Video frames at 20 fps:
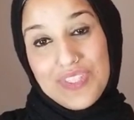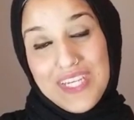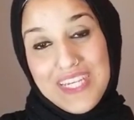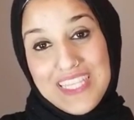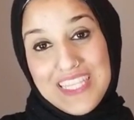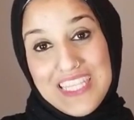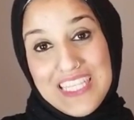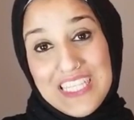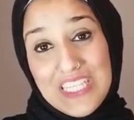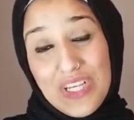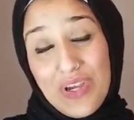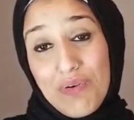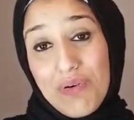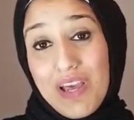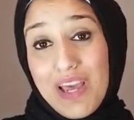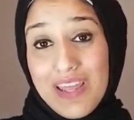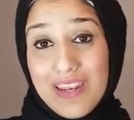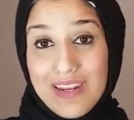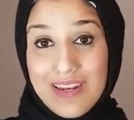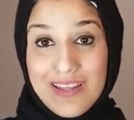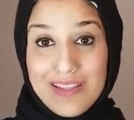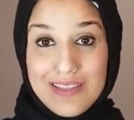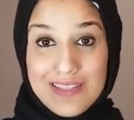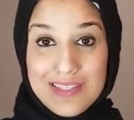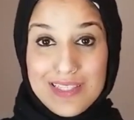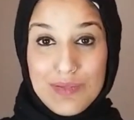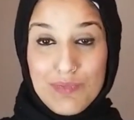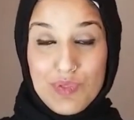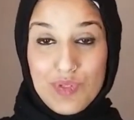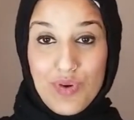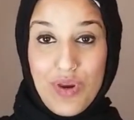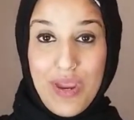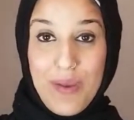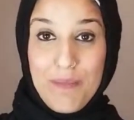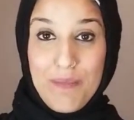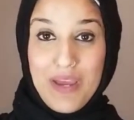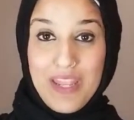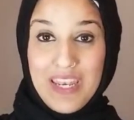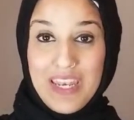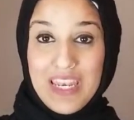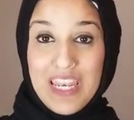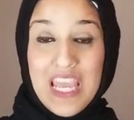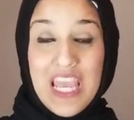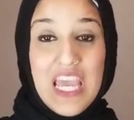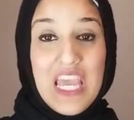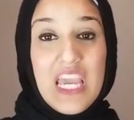like this, go ahead and hit the subscribe button.